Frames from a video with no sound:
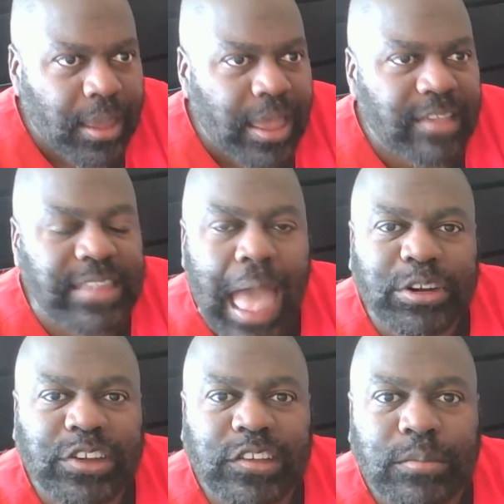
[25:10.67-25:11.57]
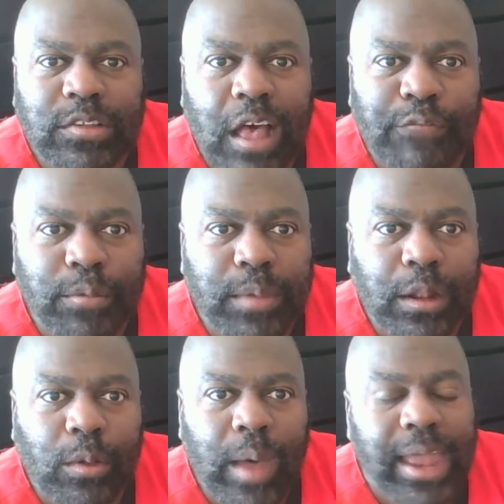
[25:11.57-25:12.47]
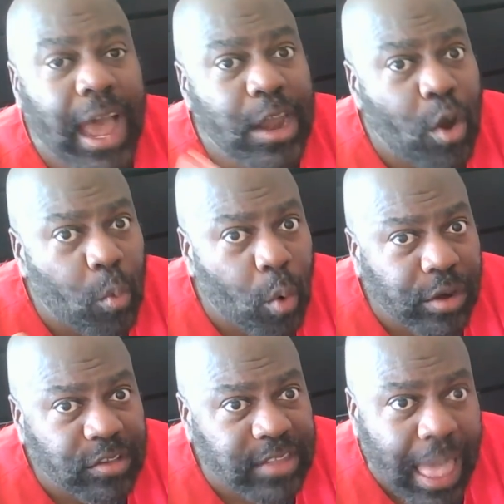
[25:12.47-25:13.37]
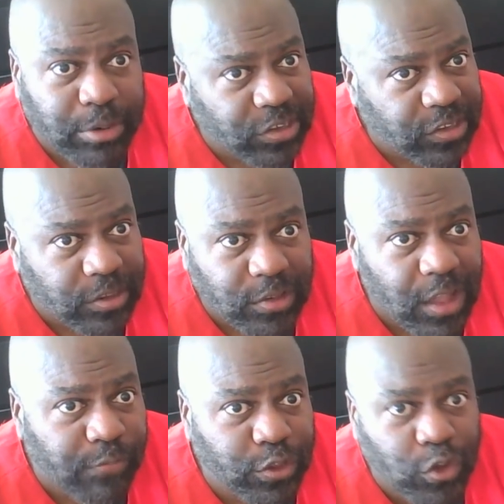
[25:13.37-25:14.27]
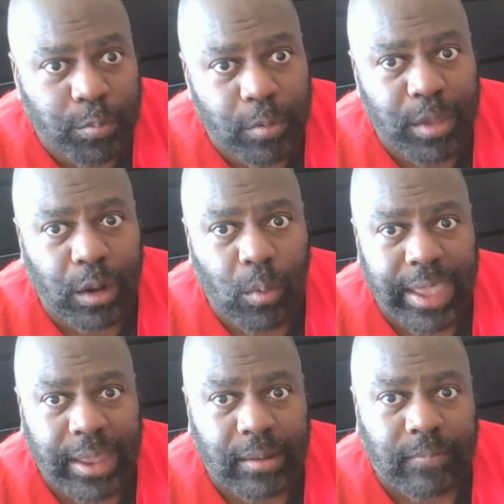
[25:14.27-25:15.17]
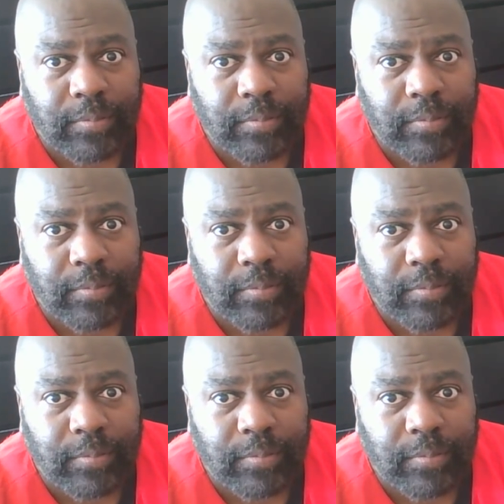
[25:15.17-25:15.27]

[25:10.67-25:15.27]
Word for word: establishes himself at middleweight. I know Ward establishes himself at super middleweight.